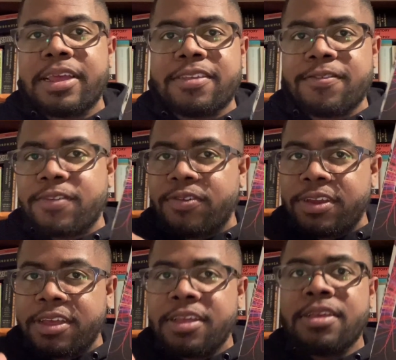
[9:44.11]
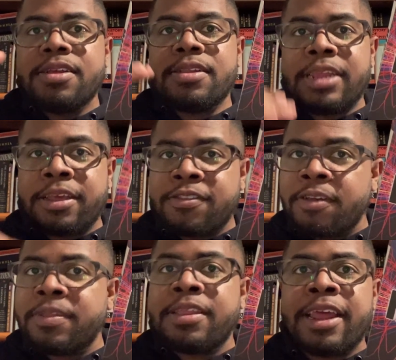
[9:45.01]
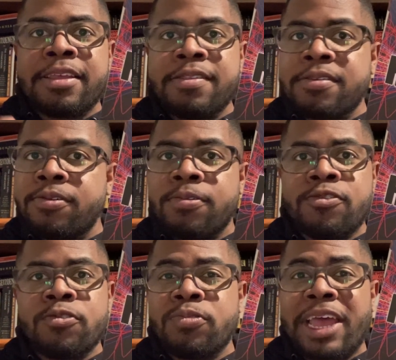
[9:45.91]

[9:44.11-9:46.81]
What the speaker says: Like, it's a very, like, something that I can go through